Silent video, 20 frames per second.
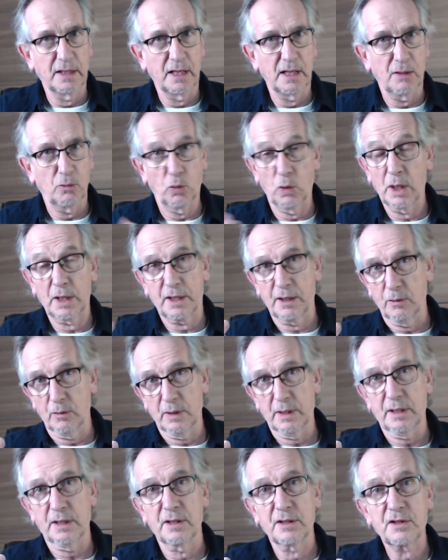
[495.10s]
working with
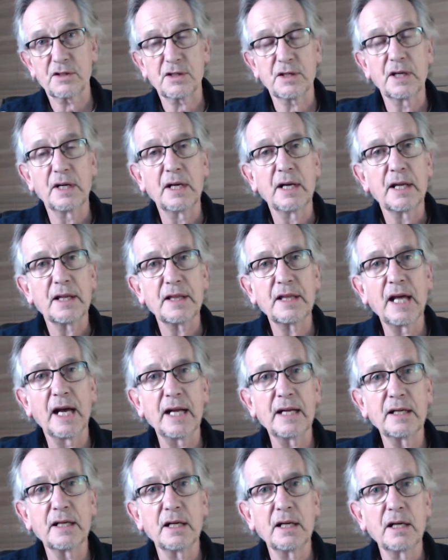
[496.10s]
us,
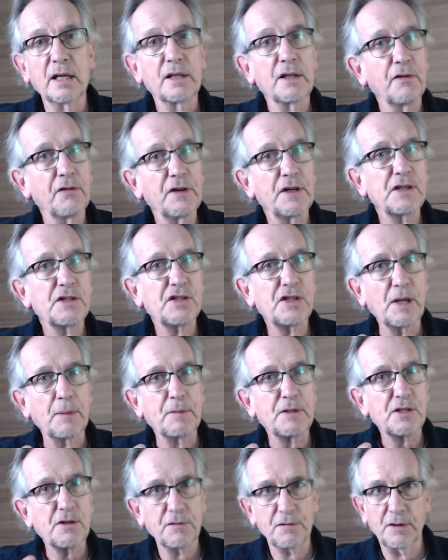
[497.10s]
then the first step
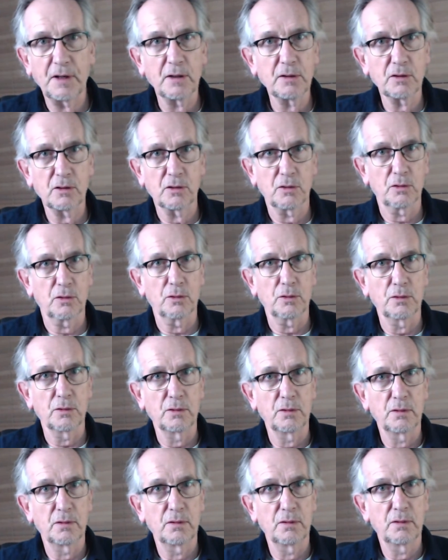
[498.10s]
is a phone call.
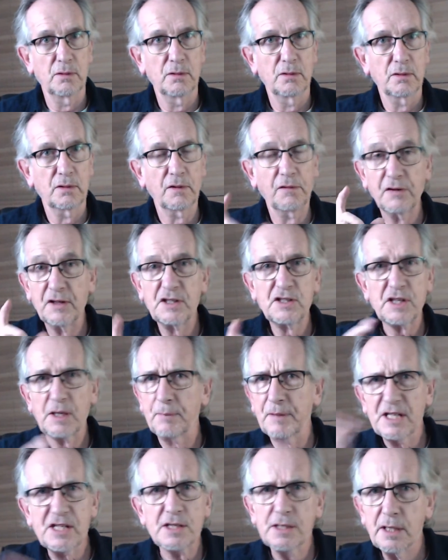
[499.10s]
The first step
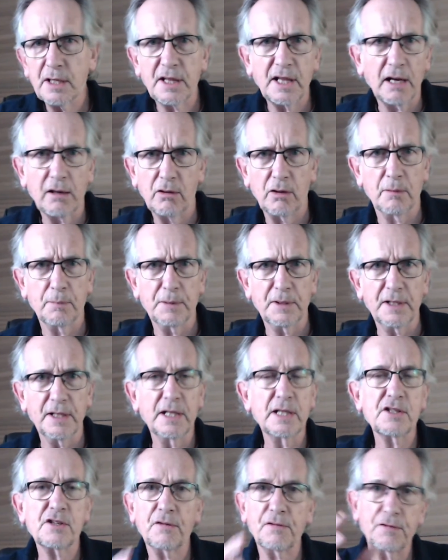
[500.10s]
isn't therapy,
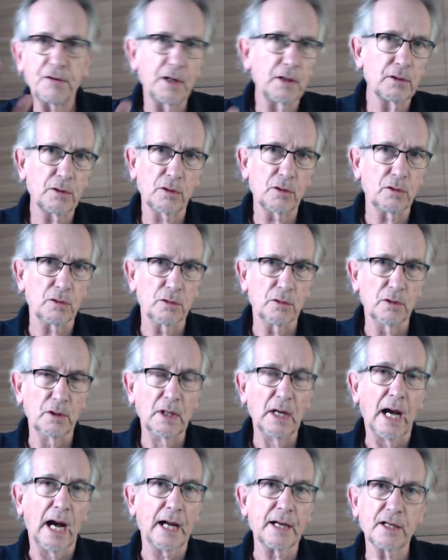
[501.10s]
it's a phone call
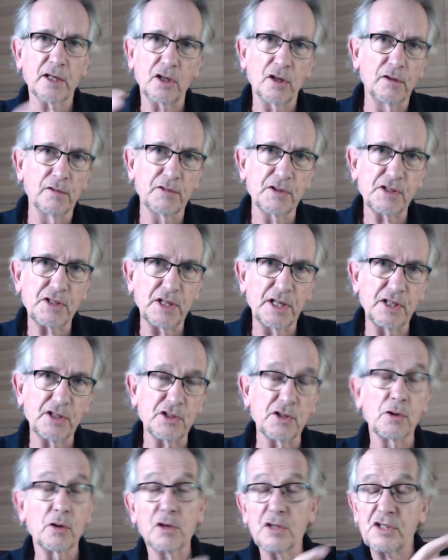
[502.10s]
and a
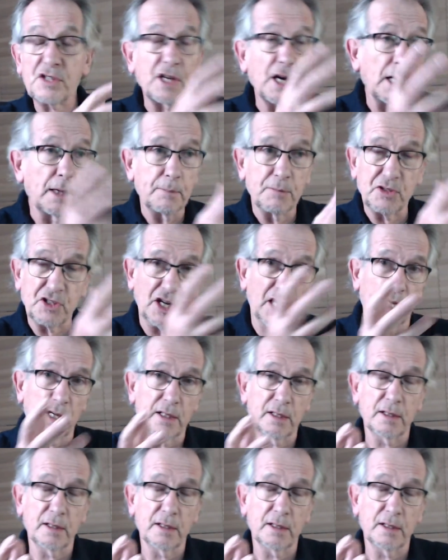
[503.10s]
conversation or a Skype chat.